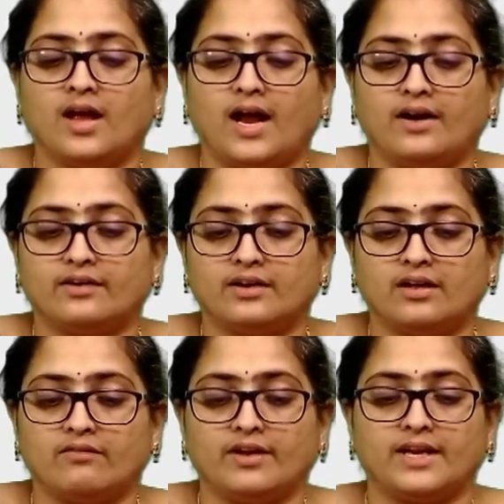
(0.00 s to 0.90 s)
and
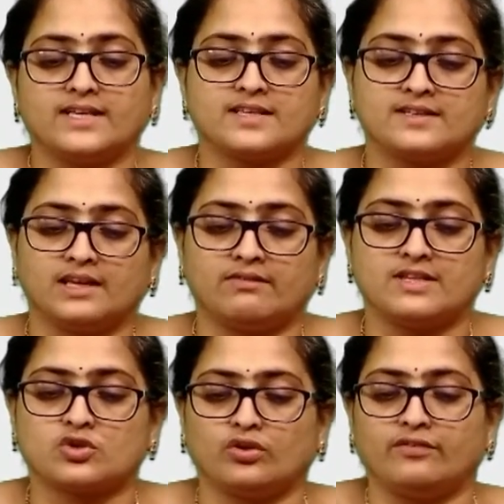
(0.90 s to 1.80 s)
when s is equals
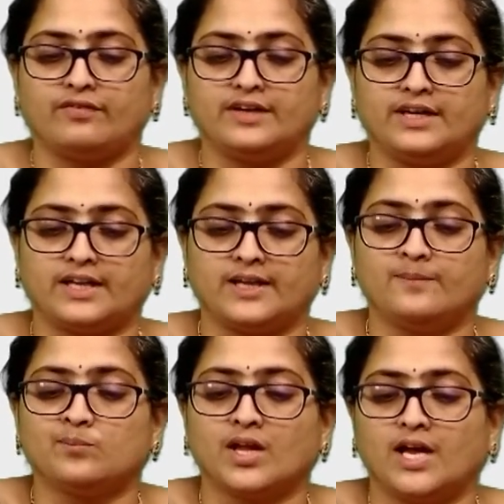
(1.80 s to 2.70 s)
to infinity,
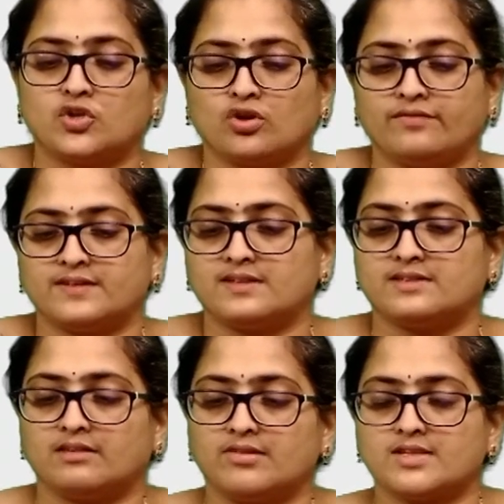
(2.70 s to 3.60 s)
h of s is
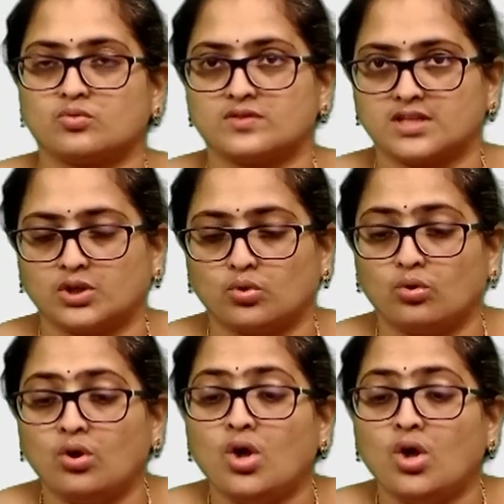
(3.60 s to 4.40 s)
equals to 0,